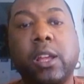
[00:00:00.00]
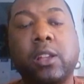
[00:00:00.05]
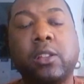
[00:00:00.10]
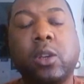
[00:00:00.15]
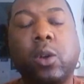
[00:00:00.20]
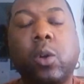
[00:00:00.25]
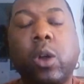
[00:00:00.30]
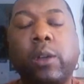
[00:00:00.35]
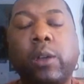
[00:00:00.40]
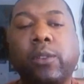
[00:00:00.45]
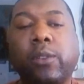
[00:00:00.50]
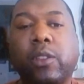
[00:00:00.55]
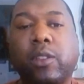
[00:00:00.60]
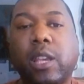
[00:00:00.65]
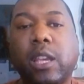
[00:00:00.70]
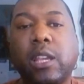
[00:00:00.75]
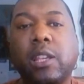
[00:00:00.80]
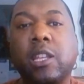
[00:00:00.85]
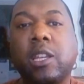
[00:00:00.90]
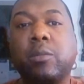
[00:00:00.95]
So if you're
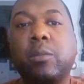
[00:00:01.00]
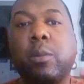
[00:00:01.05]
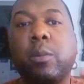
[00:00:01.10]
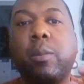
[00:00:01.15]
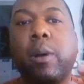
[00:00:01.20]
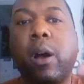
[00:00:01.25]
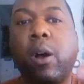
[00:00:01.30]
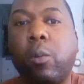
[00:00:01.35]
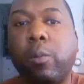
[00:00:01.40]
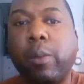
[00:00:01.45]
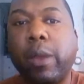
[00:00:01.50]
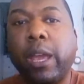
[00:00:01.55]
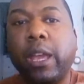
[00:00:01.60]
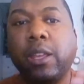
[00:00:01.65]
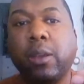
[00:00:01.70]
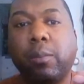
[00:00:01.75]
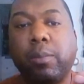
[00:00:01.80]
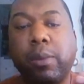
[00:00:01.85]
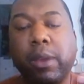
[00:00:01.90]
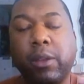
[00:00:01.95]
teaching them about
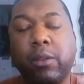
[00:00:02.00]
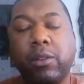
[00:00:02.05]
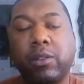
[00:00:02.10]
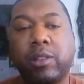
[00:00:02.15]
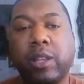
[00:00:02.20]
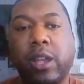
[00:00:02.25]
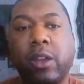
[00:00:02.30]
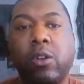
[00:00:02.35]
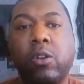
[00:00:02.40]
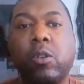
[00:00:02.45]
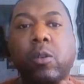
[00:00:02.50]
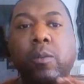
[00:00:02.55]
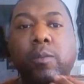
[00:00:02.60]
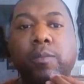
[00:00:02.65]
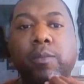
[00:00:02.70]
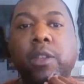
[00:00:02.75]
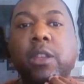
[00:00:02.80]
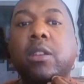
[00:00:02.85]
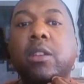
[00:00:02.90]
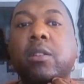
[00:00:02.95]
obeying your parents at home,
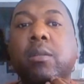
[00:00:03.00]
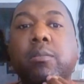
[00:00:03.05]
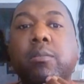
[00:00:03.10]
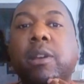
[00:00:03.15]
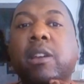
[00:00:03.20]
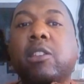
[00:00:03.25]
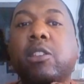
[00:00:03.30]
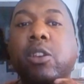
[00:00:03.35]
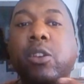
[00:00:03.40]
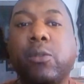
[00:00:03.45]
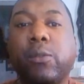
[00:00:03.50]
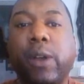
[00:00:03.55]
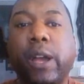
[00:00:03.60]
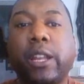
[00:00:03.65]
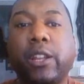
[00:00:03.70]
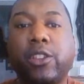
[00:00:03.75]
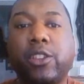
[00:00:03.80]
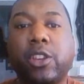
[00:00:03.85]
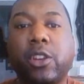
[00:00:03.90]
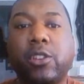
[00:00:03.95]
make sure you
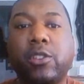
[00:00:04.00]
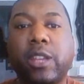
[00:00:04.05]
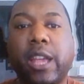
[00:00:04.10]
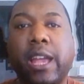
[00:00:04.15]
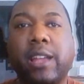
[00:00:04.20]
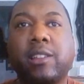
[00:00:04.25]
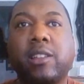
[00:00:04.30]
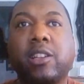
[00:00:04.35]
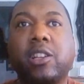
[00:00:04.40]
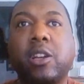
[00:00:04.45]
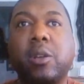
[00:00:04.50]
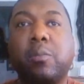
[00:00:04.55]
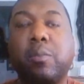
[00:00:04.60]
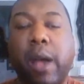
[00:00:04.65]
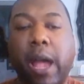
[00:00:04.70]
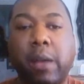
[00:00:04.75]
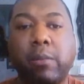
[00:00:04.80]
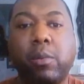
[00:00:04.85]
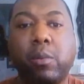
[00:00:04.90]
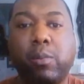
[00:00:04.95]
find a church that has a good
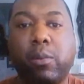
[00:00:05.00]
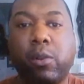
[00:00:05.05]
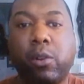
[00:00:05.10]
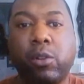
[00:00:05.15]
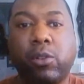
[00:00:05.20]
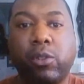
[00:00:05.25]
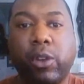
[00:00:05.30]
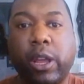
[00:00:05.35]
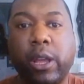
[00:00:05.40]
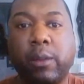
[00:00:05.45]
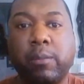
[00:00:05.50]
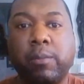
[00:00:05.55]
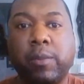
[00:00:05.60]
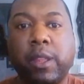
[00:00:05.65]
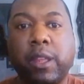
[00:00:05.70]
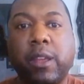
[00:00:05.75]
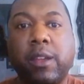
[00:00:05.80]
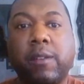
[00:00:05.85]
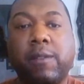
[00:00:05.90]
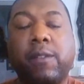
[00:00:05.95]
Bible program
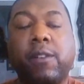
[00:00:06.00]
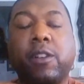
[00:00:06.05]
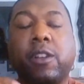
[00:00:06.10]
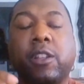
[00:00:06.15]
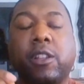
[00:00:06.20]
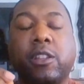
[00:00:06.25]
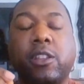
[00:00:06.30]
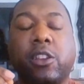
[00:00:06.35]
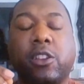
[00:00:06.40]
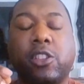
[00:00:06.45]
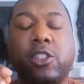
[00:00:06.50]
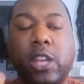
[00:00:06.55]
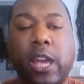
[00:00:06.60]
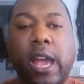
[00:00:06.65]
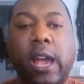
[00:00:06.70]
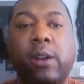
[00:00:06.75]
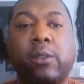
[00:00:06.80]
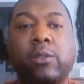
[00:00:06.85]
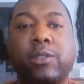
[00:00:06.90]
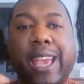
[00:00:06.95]
for your
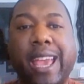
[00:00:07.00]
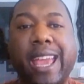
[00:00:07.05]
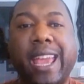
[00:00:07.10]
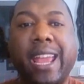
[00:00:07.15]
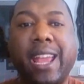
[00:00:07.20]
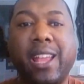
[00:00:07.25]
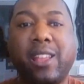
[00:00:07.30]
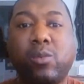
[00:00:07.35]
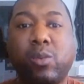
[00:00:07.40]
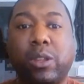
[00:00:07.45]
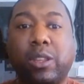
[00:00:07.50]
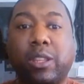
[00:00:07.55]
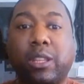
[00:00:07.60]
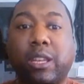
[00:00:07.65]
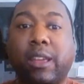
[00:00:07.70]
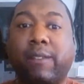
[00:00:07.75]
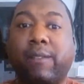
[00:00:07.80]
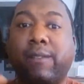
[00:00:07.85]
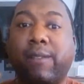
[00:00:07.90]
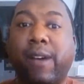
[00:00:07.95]
child's age, whether
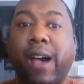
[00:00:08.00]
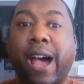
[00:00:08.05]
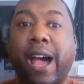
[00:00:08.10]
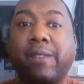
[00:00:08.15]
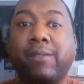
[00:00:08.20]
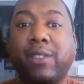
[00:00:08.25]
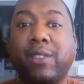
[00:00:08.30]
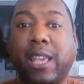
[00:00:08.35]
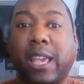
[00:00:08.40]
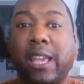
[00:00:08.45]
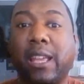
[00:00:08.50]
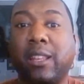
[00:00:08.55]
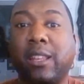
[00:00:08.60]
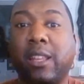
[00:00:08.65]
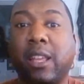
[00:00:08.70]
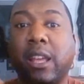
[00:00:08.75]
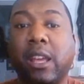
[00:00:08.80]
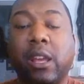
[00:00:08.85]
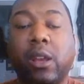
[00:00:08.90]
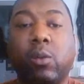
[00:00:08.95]
they're 5, 10,
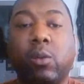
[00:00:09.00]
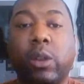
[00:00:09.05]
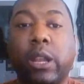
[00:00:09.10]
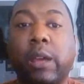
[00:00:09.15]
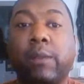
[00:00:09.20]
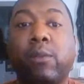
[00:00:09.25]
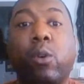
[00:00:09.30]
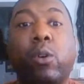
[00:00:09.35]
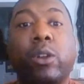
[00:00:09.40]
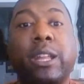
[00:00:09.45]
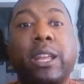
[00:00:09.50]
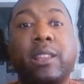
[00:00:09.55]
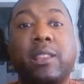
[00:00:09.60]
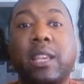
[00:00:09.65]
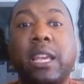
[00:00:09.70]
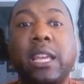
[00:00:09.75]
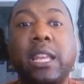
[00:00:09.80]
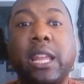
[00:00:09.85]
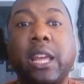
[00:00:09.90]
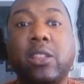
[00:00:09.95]
whatever, or they're
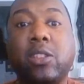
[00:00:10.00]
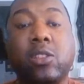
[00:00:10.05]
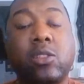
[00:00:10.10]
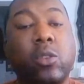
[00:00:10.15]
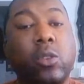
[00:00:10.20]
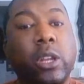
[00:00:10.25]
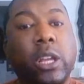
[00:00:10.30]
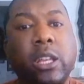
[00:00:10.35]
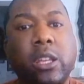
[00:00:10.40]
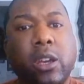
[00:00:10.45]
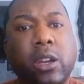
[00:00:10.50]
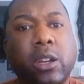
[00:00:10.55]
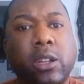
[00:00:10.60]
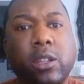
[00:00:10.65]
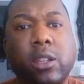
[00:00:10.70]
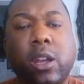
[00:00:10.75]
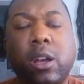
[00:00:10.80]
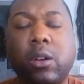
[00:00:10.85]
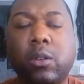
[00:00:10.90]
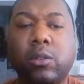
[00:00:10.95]
teenagers or they're young
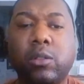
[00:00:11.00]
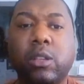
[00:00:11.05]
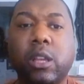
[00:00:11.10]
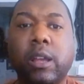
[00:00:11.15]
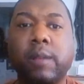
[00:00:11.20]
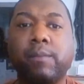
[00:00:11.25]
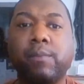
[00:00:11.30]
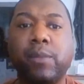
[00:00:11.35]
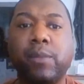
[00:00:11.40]
adults.